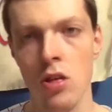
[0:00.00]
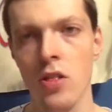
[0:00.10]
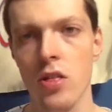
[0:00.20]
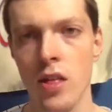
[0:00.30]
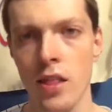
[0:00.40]

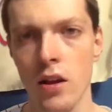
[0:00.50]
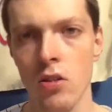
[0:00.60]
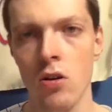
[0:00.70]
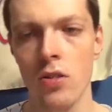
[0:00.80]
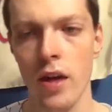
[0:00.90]
something
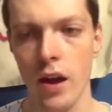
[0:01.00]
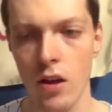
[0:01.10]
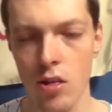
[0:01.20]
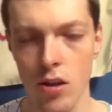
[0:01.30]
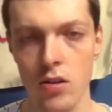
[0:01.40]

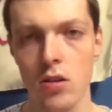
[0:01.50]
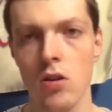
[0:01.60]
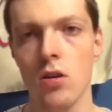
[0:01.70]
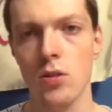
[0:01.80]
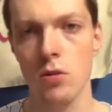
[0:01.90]

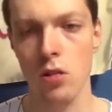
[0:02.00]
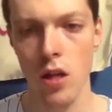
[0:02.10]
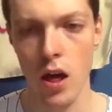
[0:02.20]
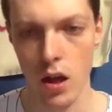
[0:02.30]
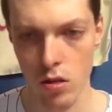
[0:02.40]
along those
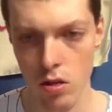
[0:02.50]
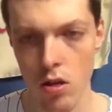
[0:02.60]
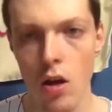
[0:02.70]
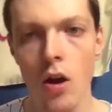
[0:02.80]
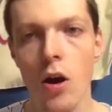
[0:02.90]
lines,
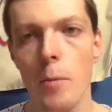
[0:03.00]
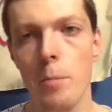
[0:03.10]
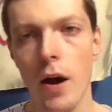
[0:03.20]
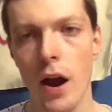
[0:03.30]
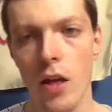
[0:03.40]

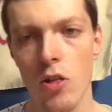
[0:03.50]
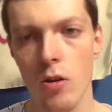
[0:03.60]
but